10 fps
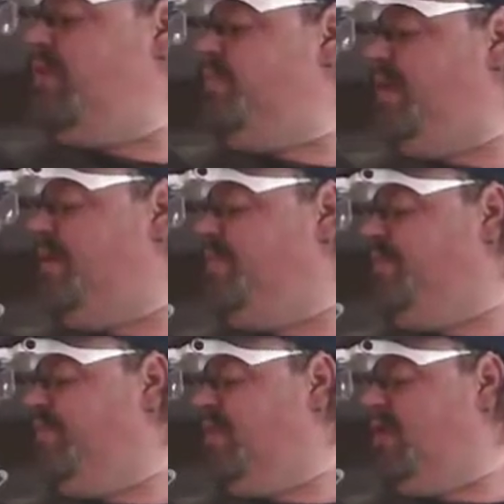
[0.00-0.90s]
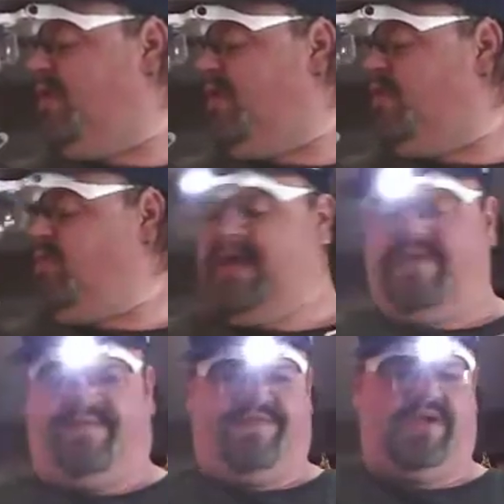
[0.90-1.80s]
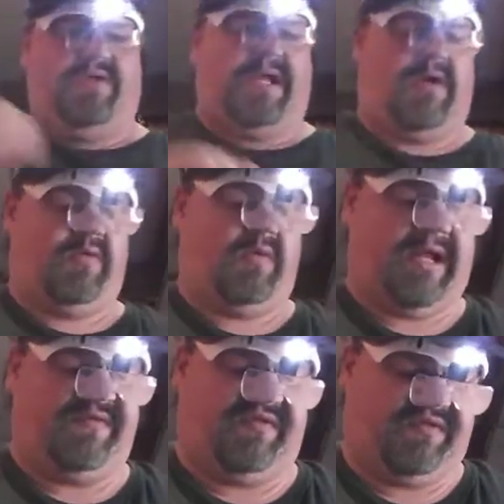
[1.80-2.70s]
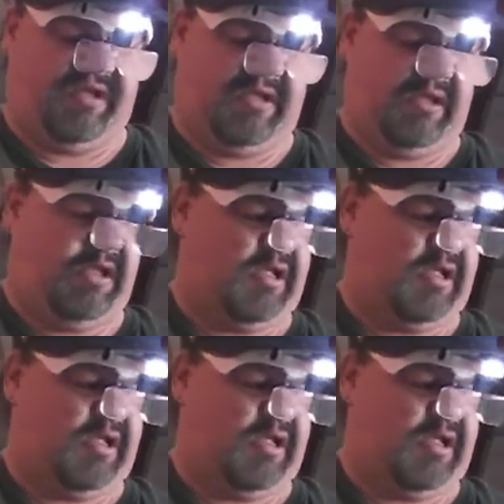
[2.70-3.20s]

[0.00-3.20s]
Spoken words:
But what I've figured out, or what I've seen